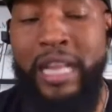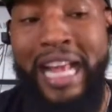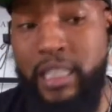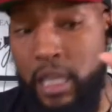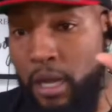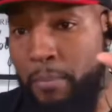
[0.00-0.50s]

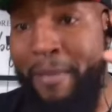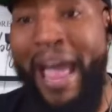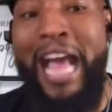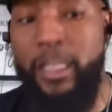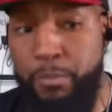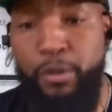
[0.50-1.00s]
That's a
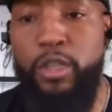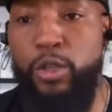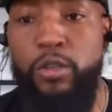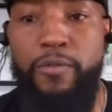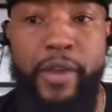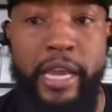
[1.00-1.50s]

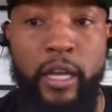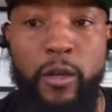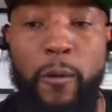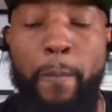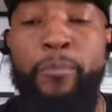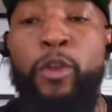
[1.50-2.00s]
mass-produced vehicle.